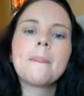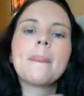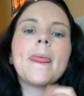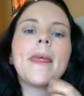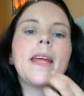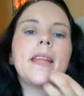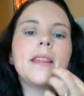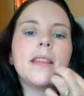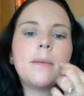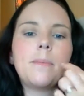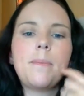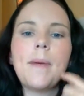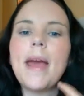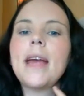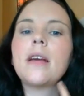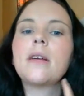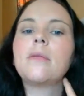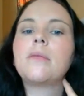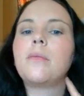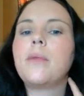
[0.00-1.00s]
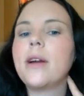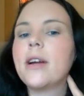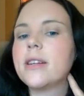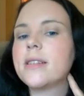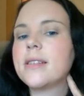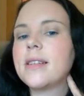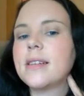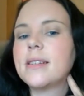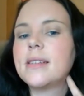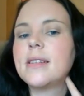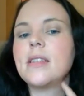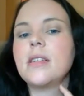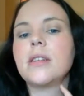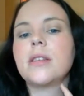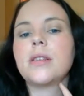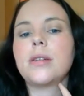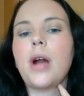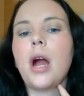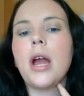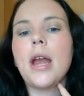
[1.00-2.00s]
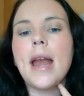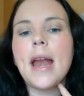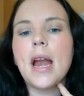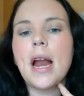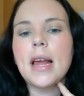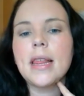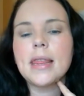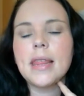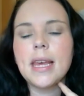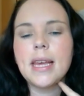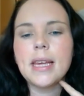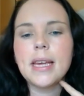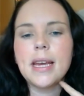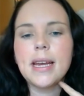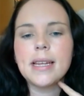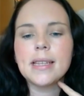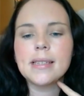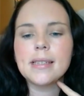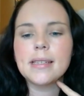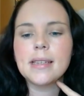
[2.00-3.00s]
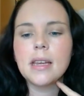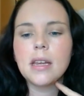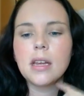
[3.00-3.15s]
in the back where it sits in your throat, and I think it's